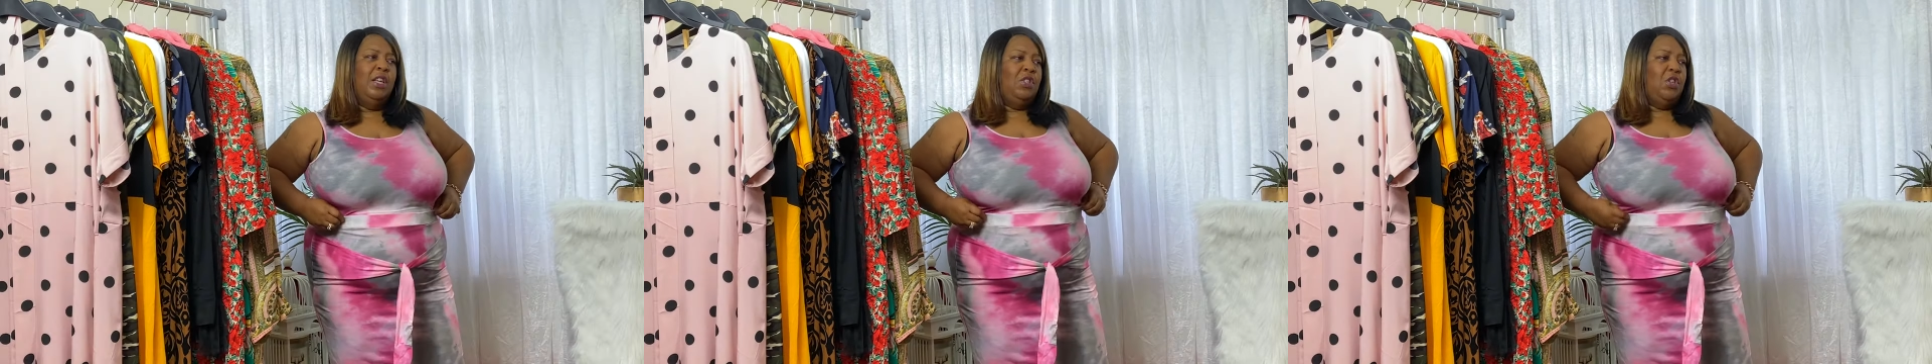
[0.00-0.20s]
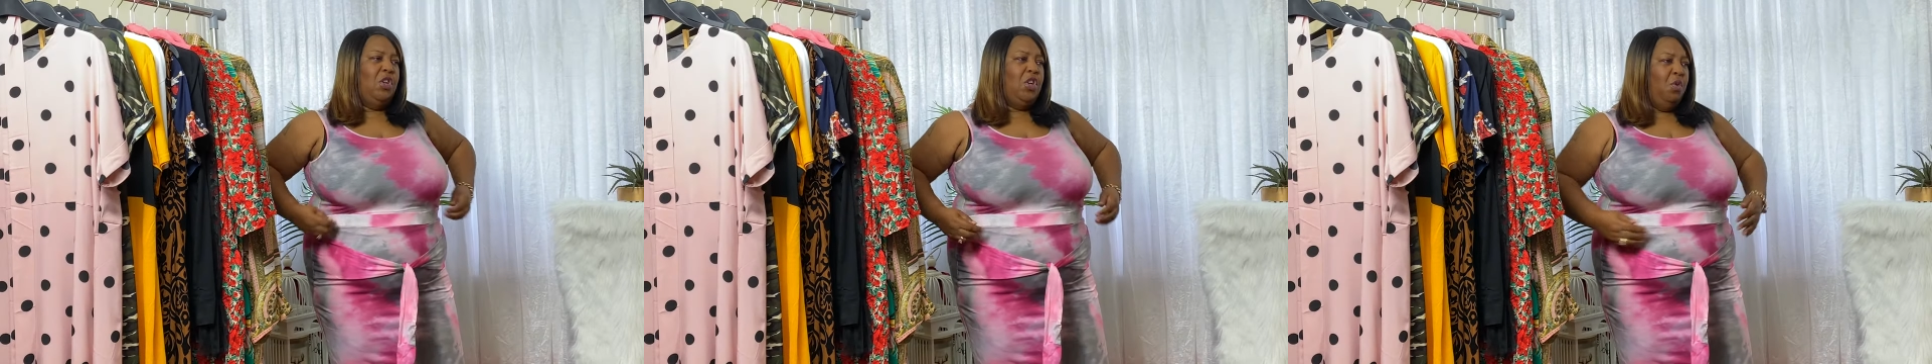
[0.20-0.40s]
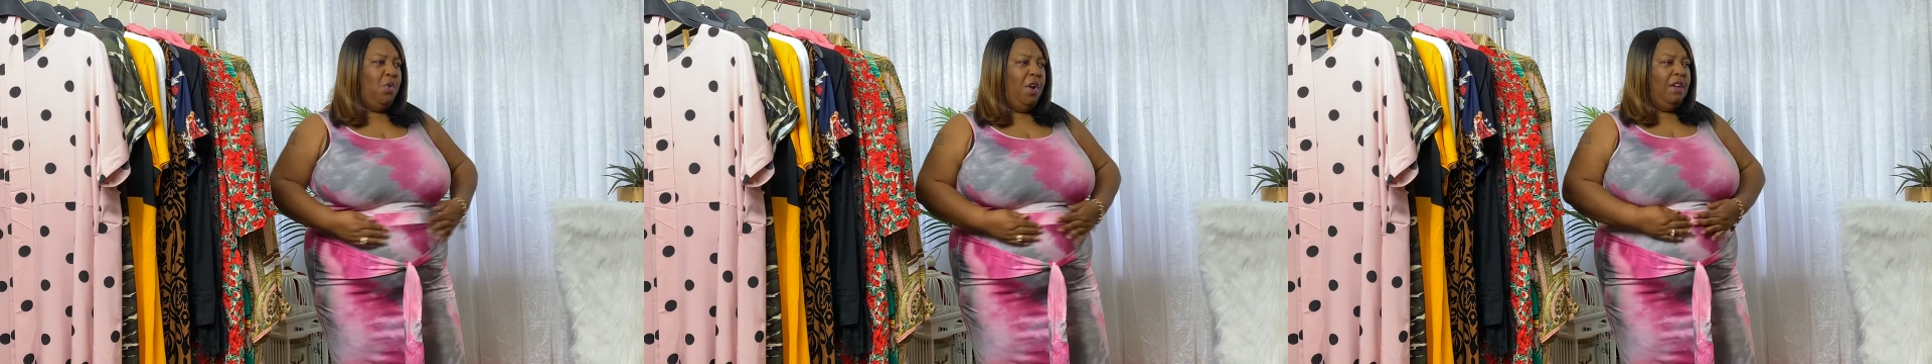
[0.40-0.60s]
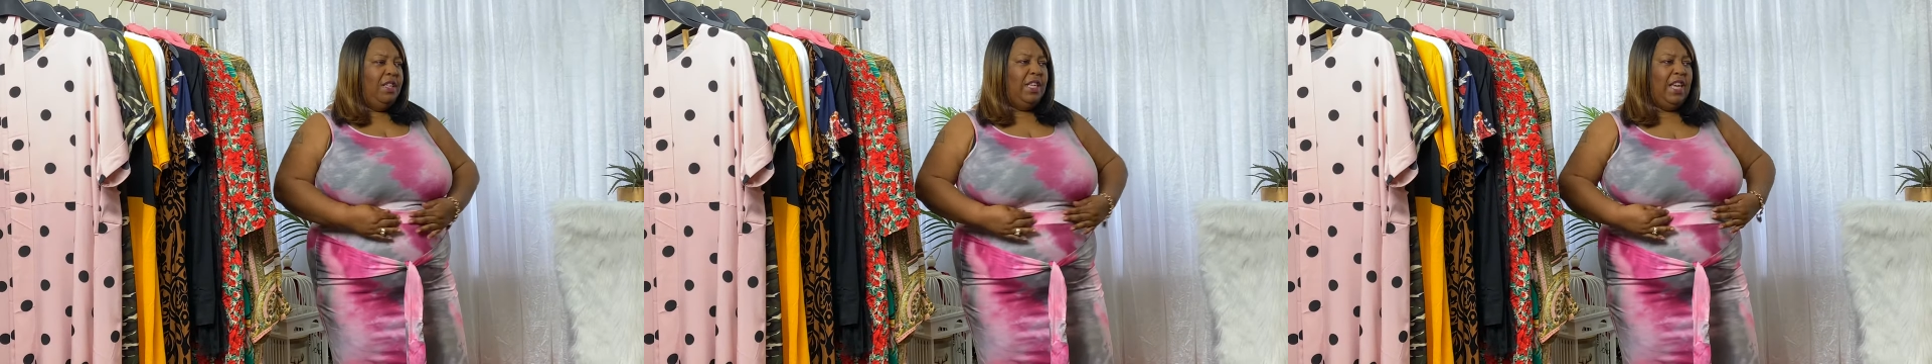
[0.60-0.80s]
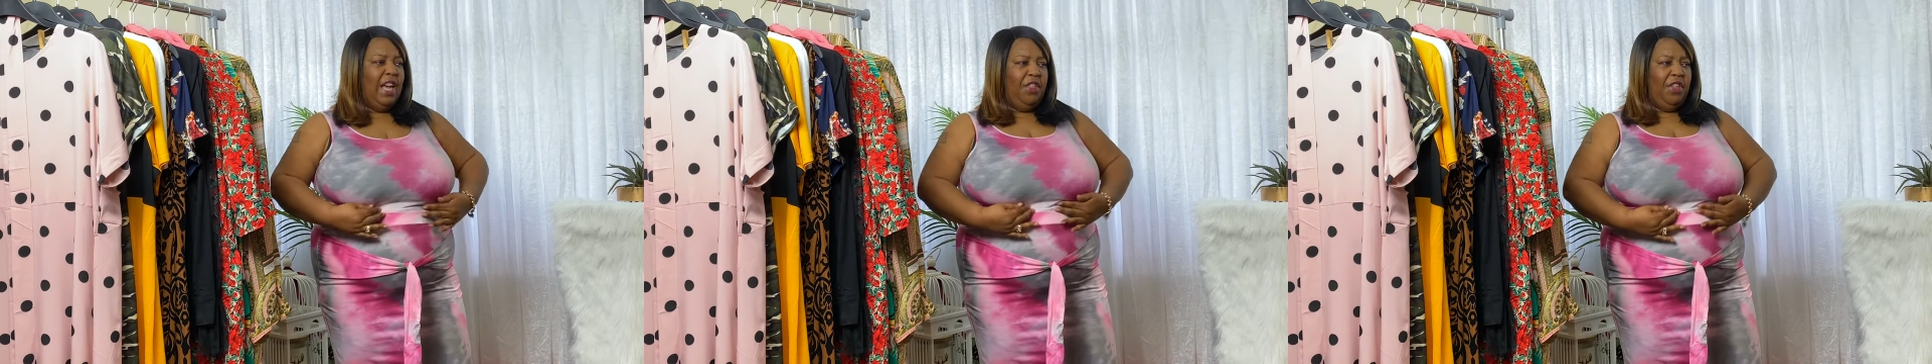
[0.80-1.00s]
So you can wear it
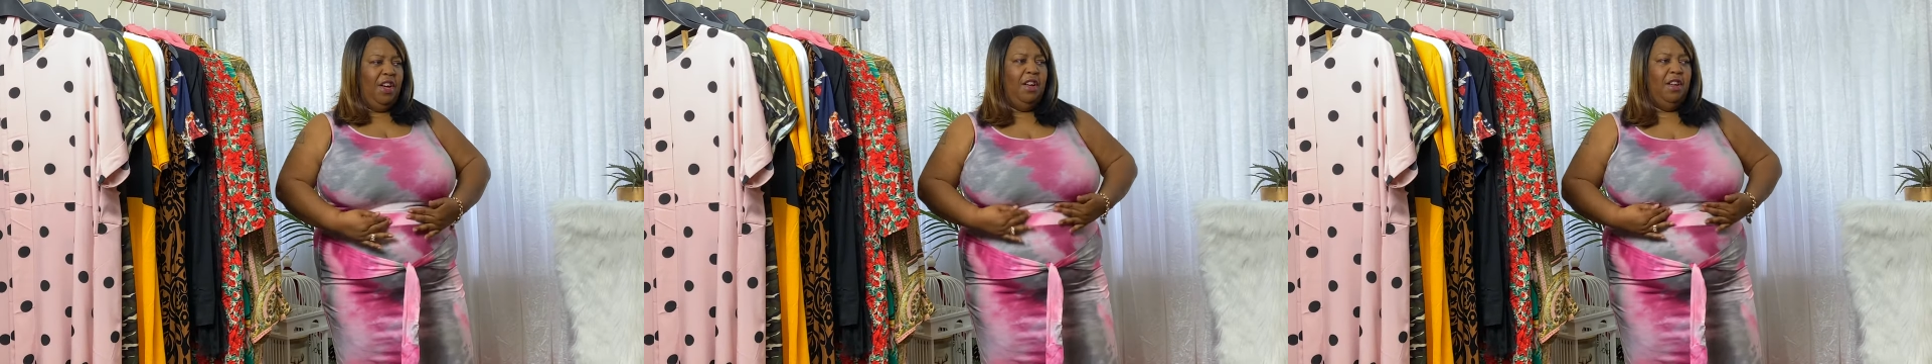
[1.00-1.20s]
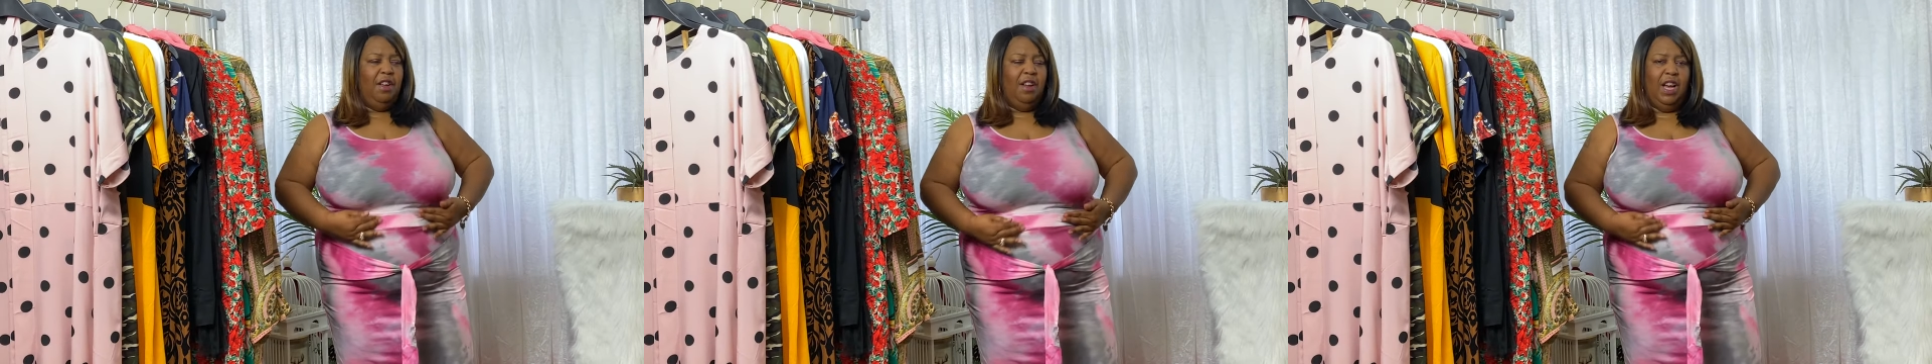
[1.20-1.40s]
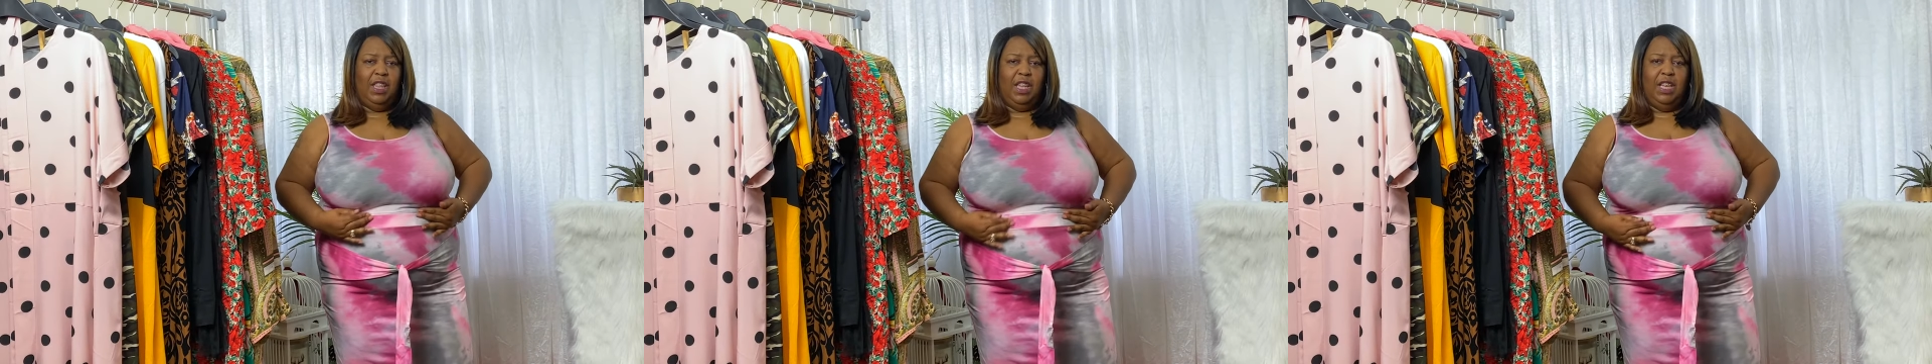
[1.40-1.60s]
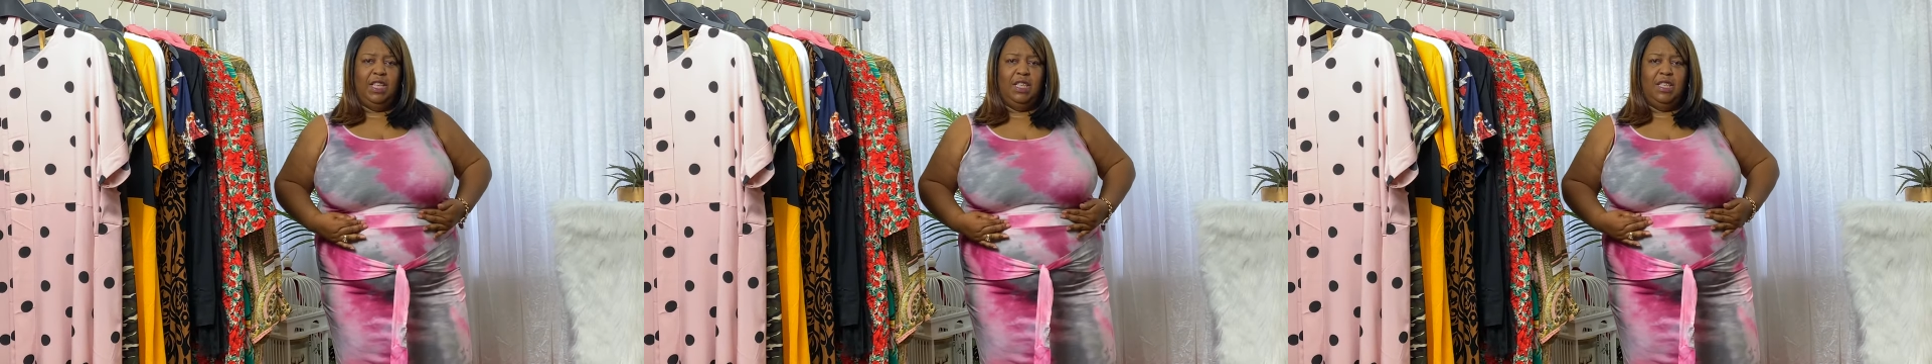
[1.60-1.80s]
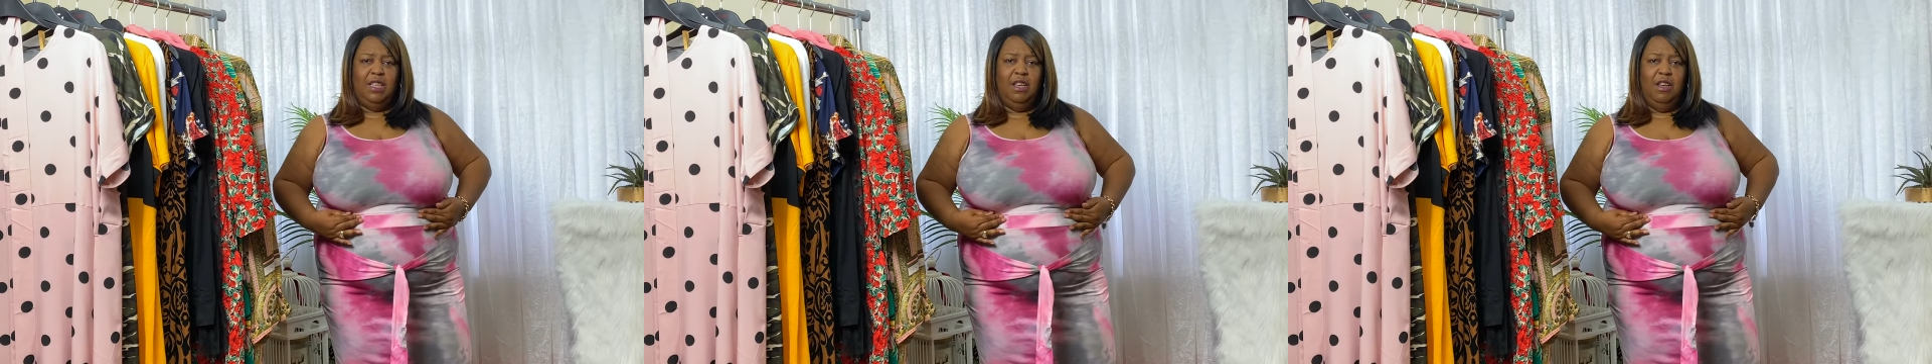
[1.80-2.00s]
together like
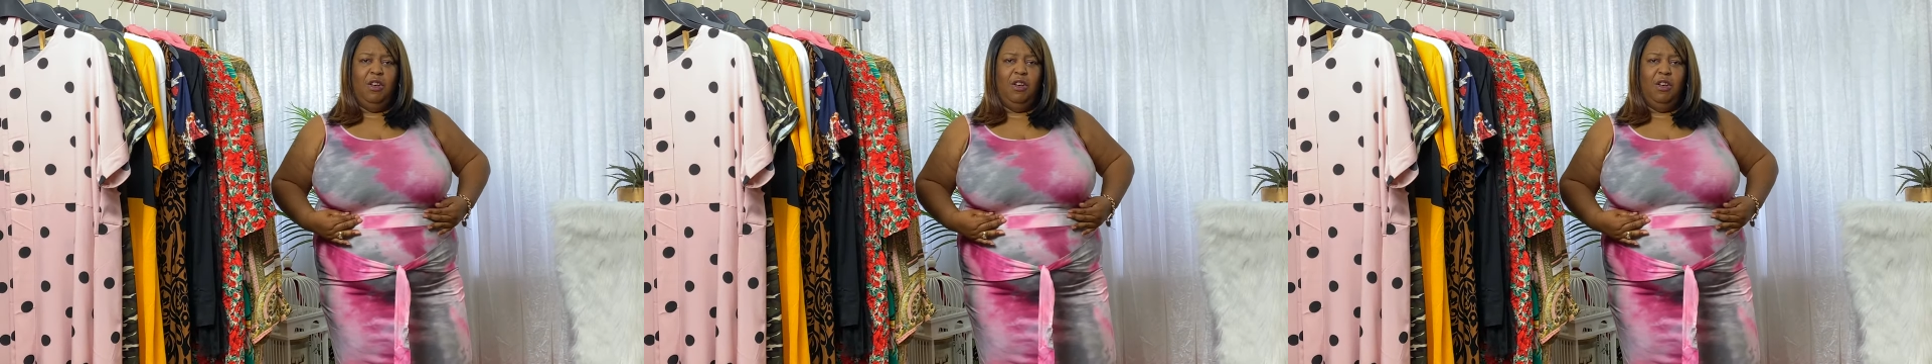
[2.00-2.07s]
this.